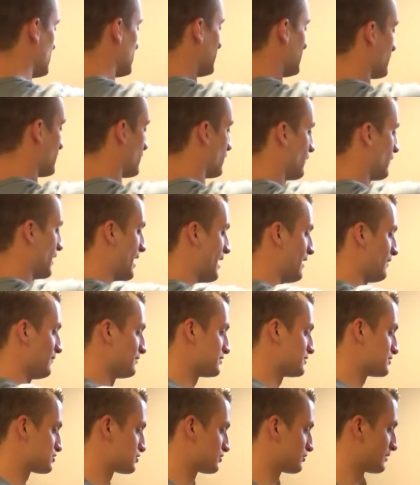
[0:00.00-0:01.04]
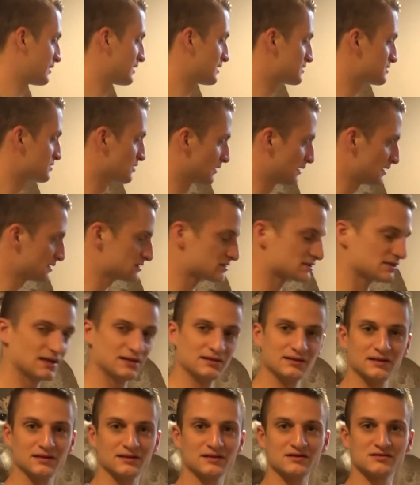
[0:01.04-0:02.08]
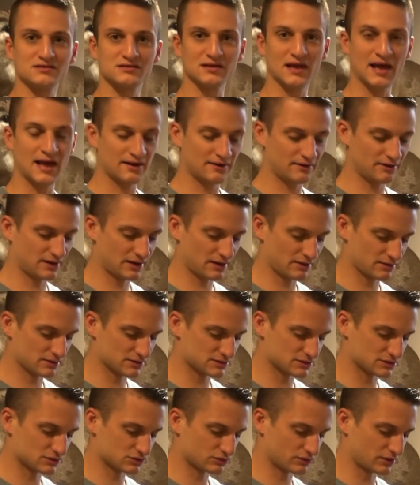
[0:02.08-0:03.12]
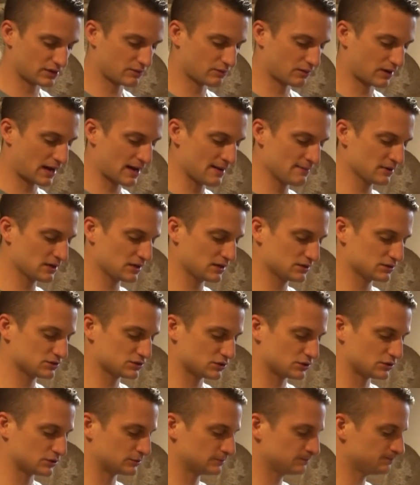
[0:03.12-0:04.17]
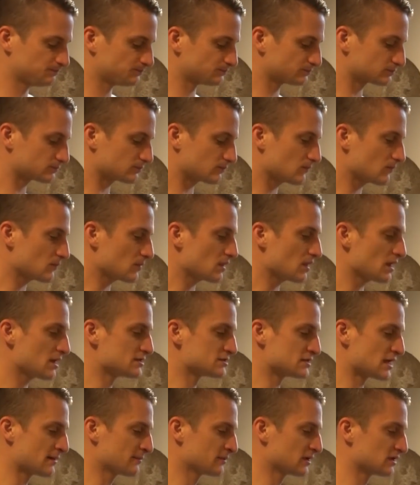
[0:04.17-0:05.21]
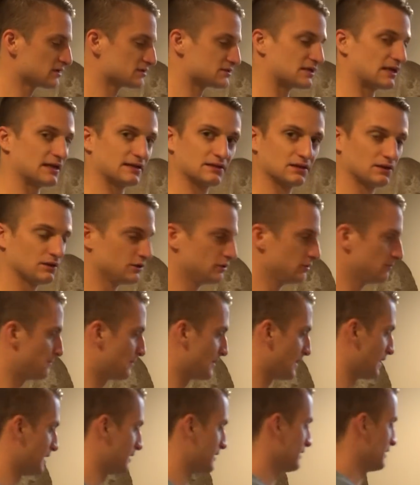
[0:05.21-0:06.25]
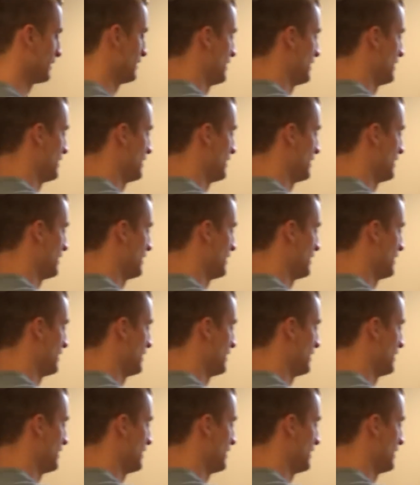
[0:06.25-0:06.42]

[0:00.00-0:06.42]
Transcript: it around the tree. So let's say that this ladder here is the tree. What I'm going to do is I'm going to take the loop end